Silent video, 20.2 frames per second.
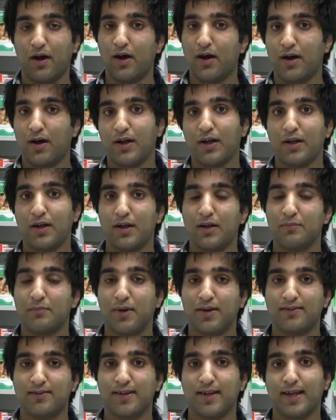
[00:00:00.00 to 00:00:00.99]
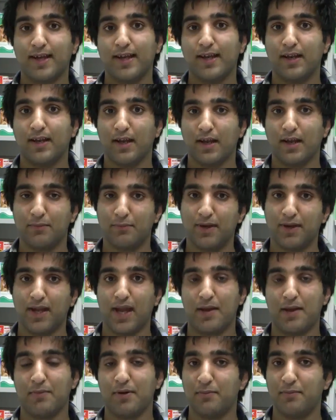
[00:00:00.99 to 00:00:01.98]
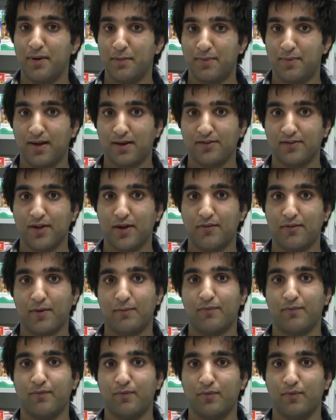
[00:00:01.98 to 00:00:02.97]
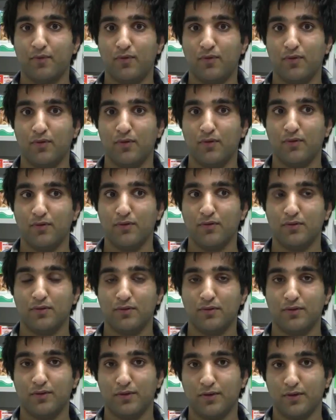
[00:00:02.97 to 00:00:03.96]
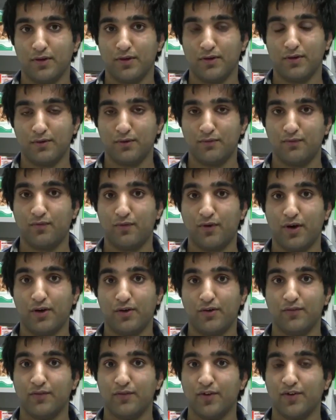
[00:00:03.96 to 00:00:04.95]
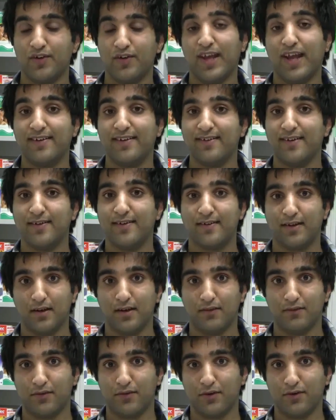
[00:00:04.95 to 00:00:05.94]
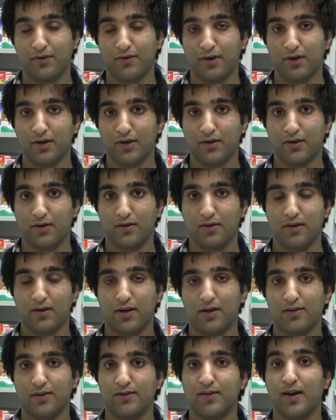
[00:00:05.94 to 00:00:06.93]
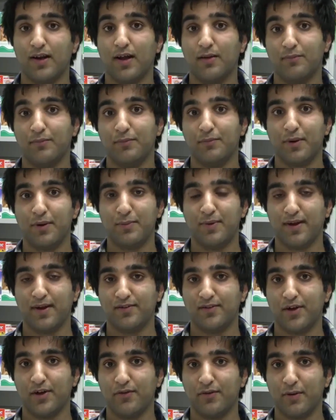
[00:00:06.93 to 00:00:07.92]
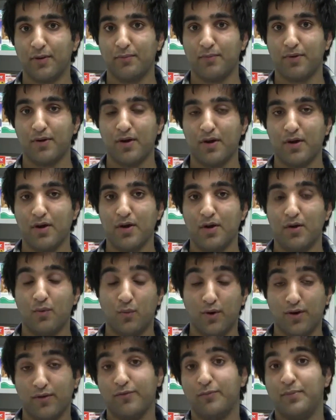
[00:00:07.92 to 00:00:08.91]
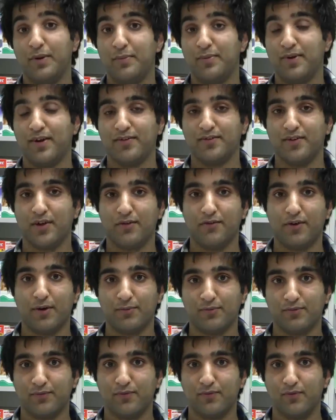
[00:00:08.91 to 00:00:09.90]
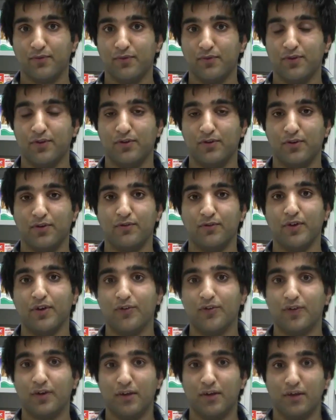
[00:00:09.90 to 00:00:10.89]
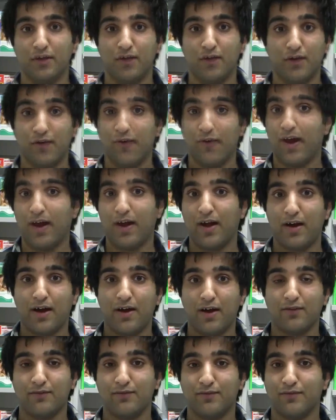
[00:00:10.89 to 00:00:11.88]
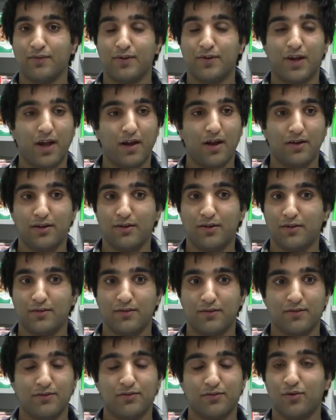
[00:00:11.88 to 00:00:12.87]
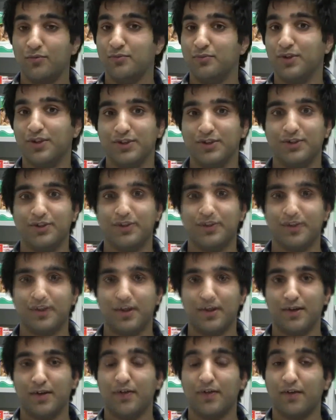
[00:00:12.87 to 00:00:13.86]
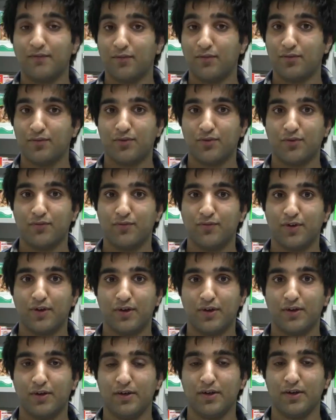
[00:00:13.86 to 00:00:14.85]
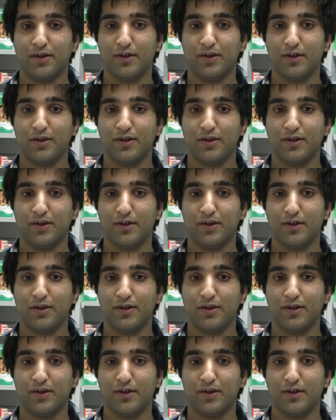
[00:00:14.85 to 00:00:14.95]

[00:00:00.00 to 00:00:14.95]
in my second year, I became a BPSA rep for our university, and since then, I've currently still am the BPSA rep, one of the BPSA reps for this university. Through that, I've gained so much. I've also done